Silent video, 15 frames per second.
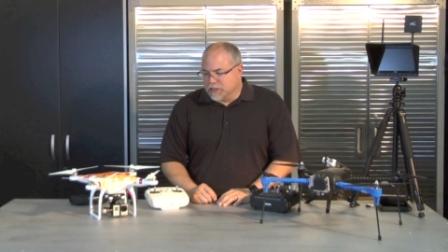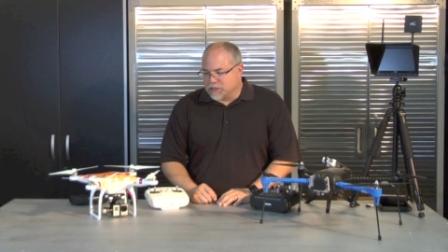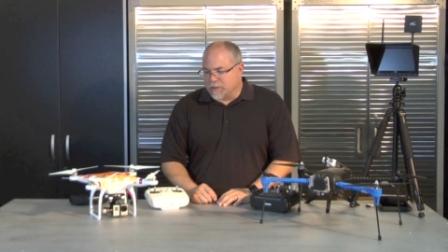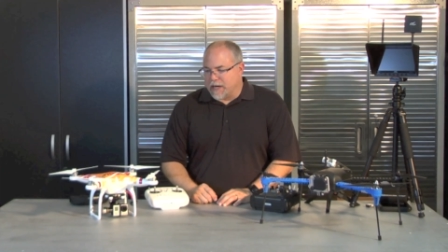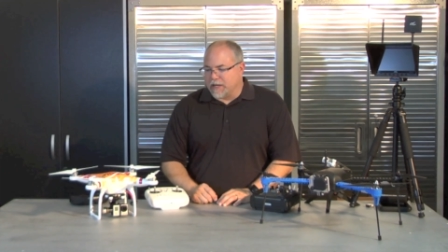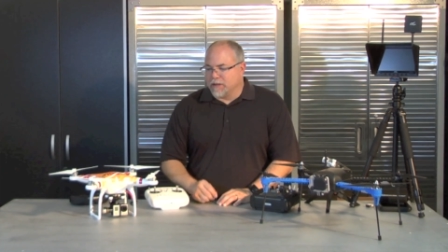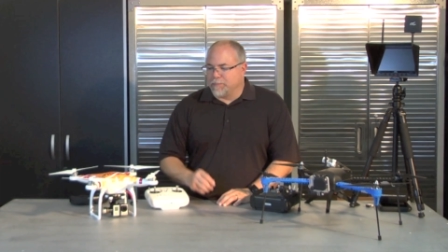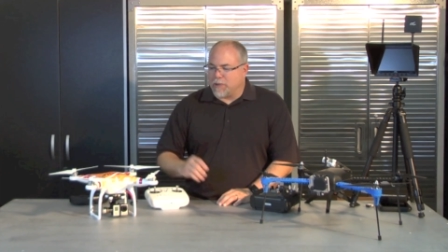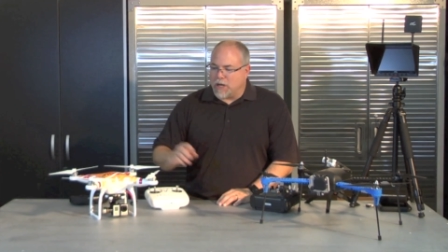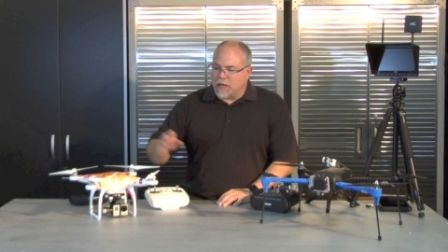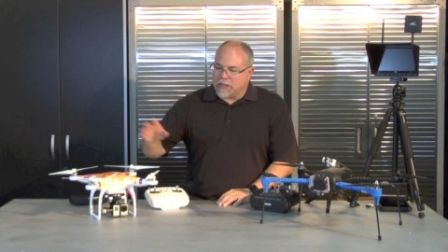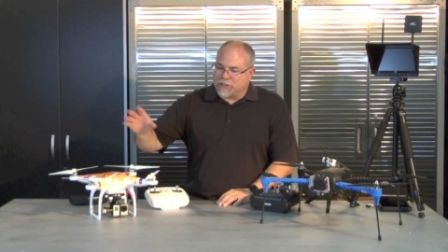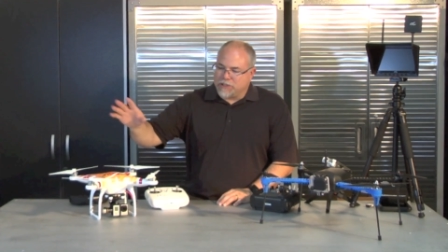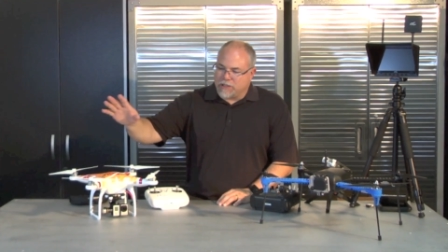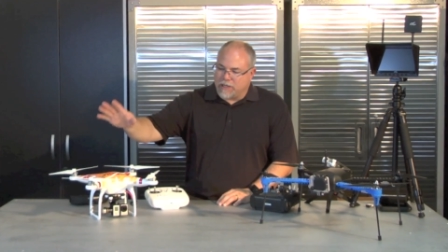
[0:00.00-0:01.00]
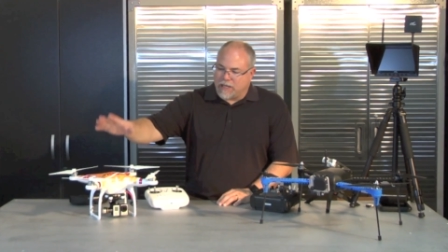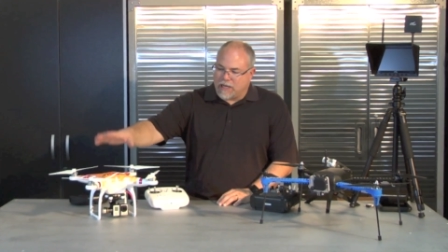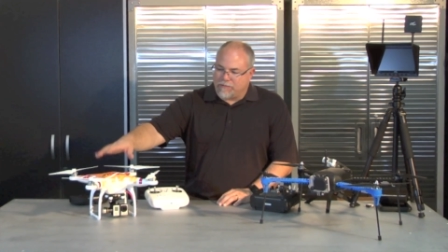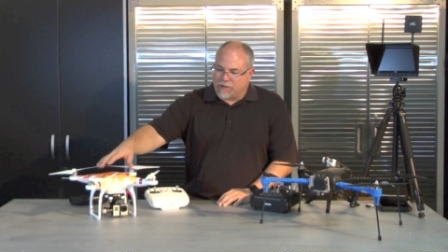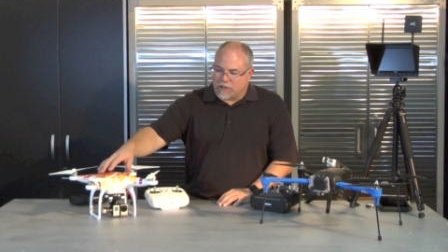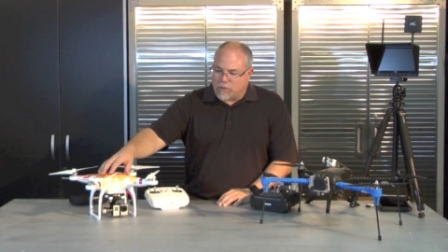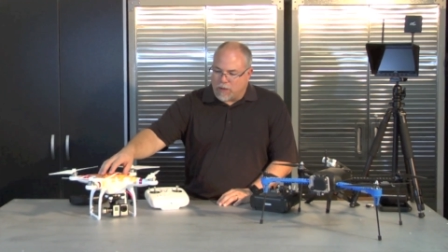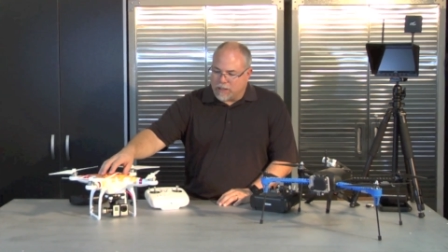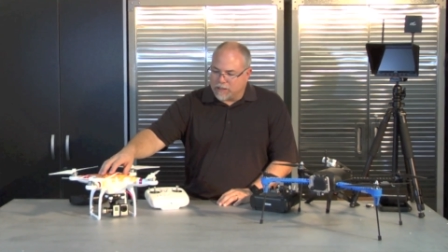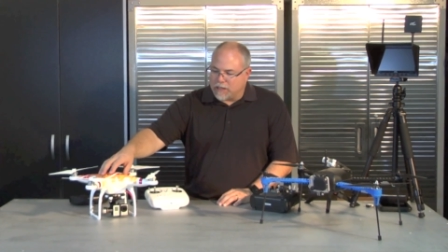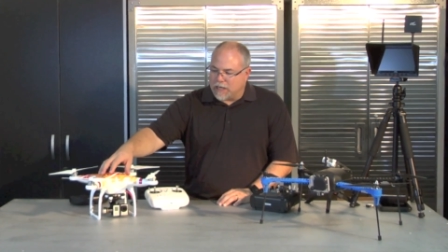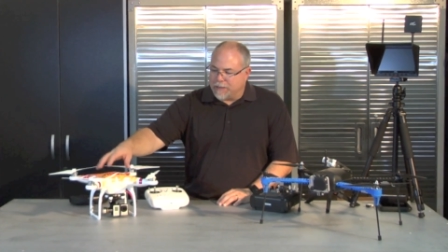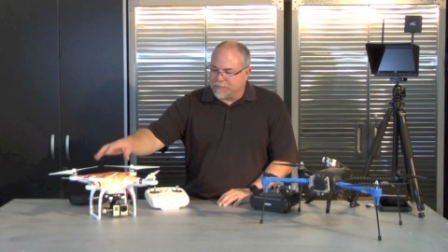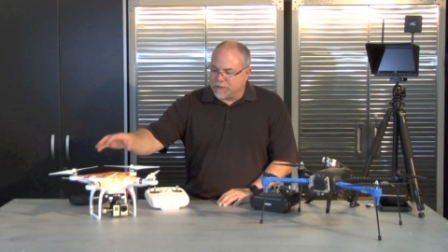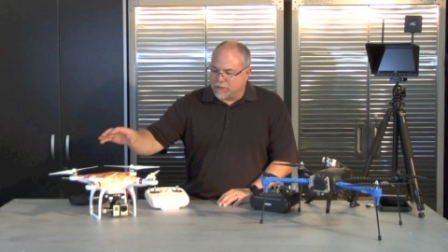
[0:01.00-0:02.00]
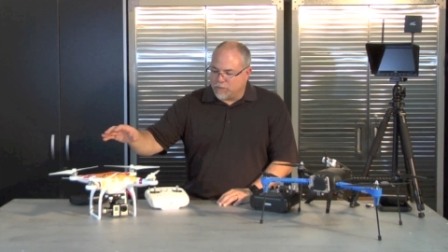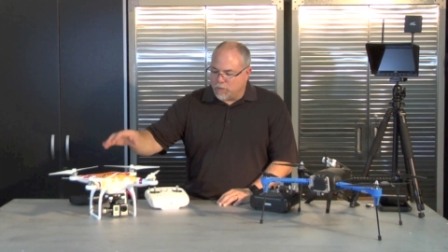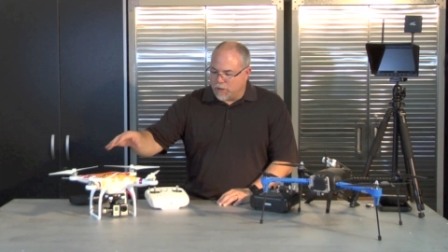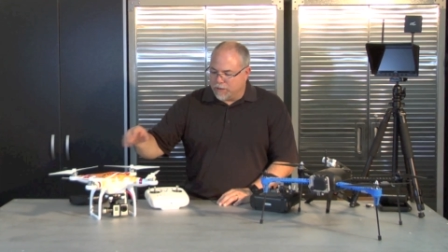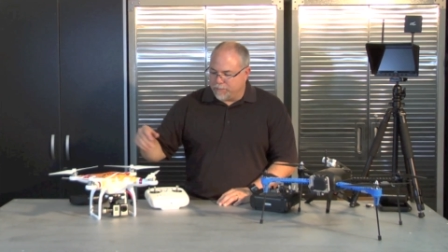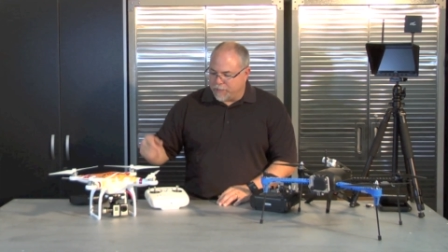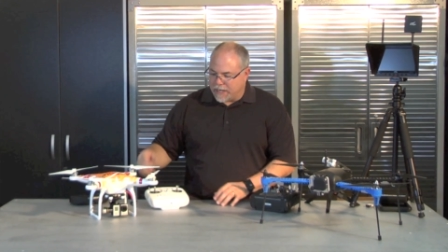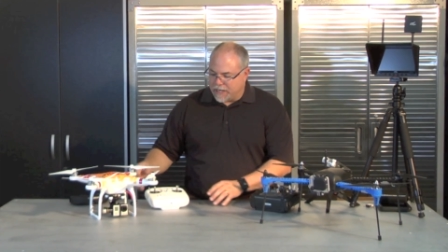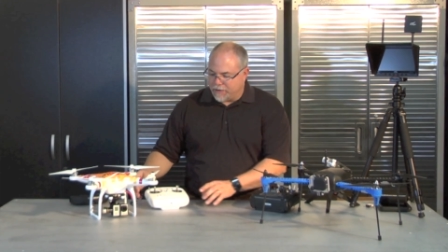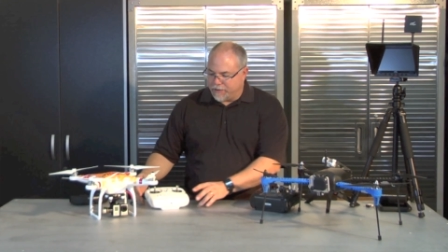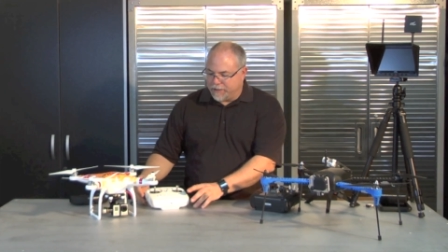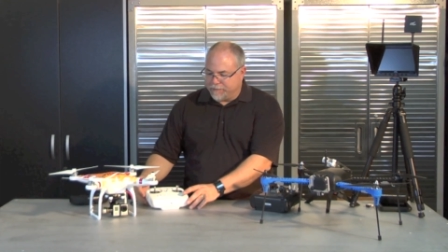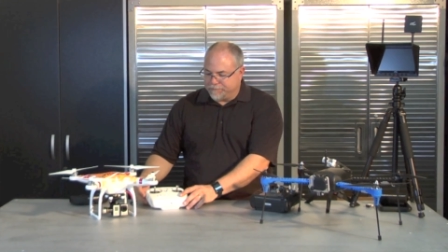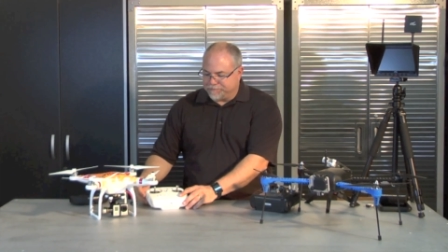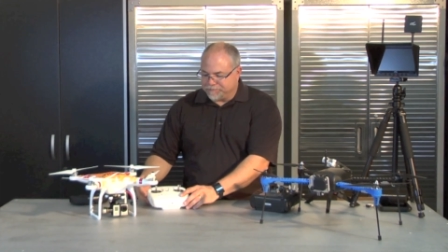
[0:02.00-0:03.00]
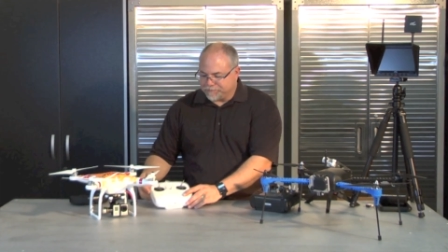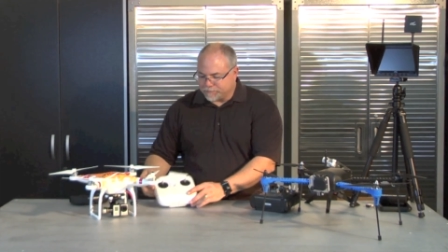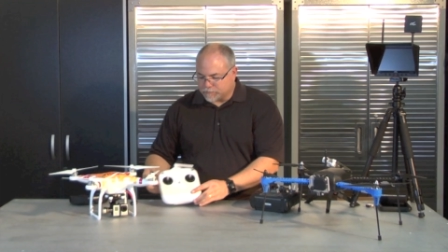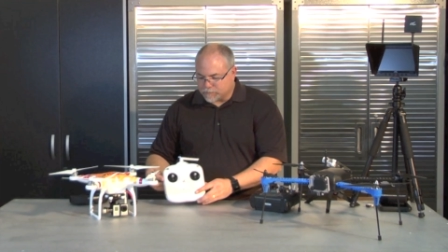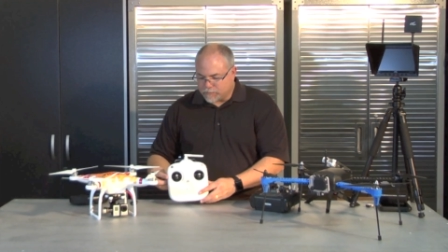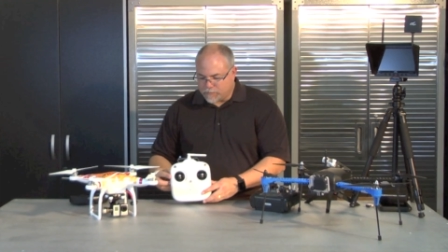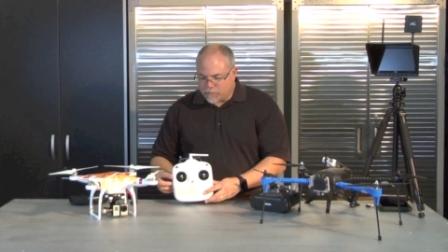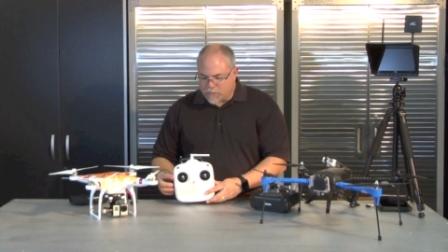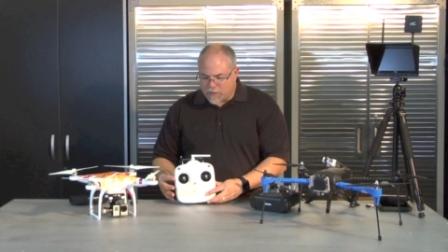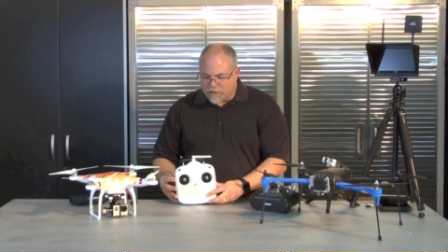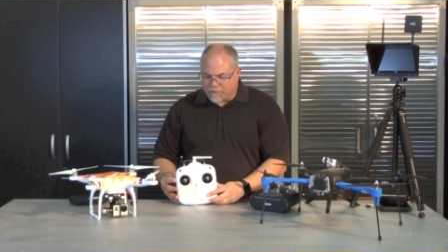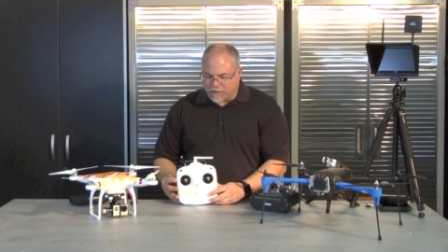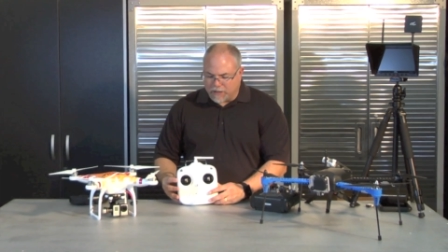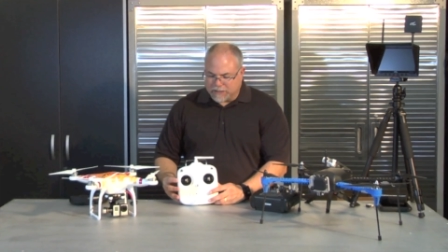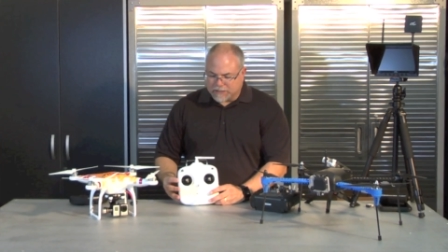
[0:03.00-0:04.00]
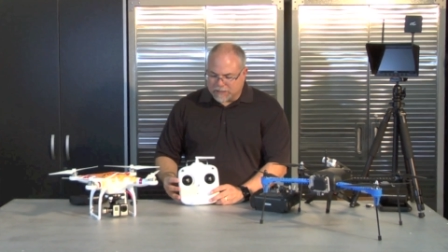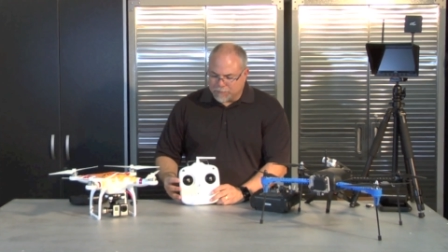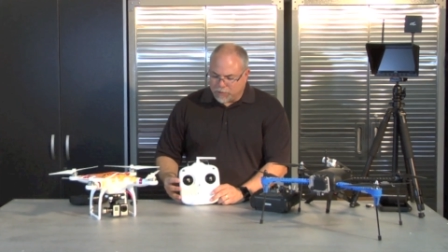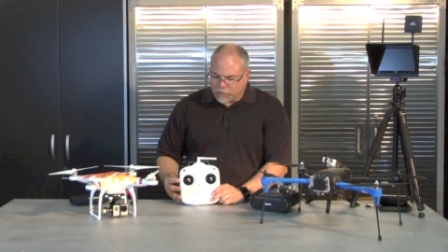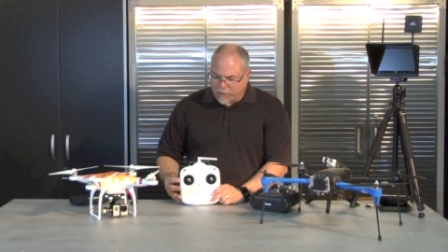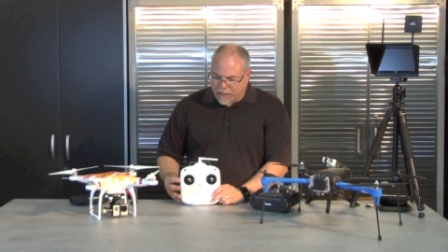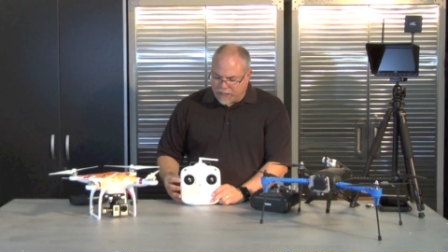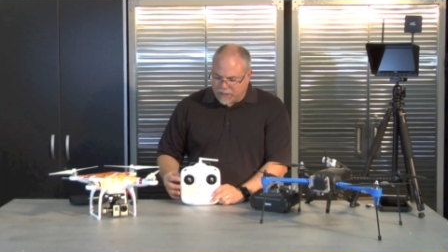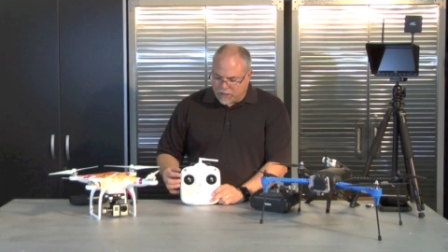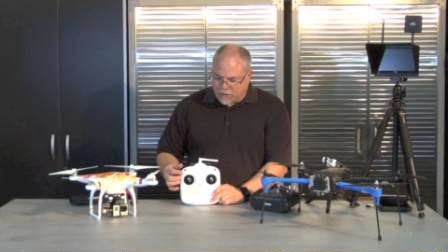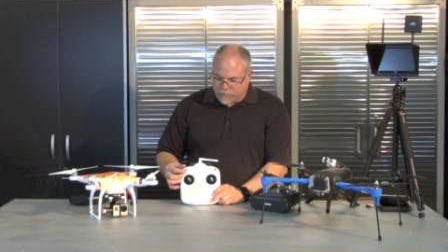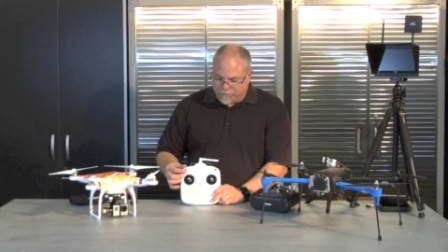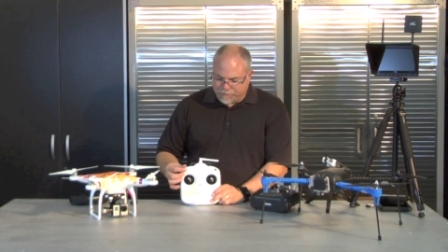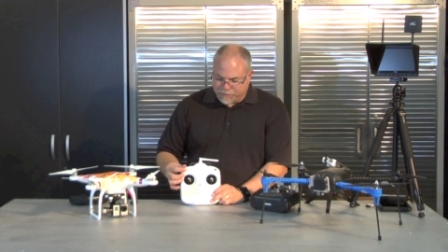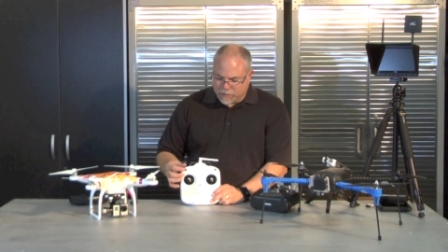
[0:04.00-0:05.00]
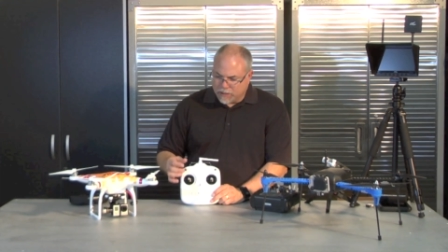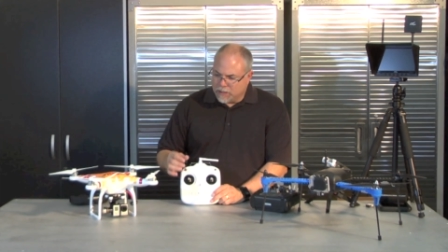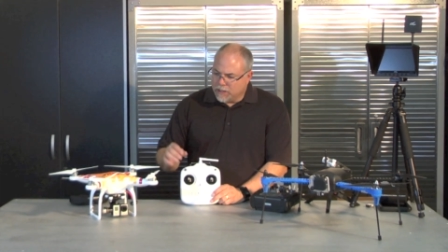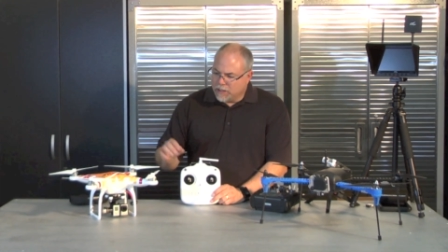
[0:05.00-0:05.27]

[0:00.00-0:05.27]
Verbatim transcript: So out of the box, you're going to have the quadcopter, one battery, a very simple radio,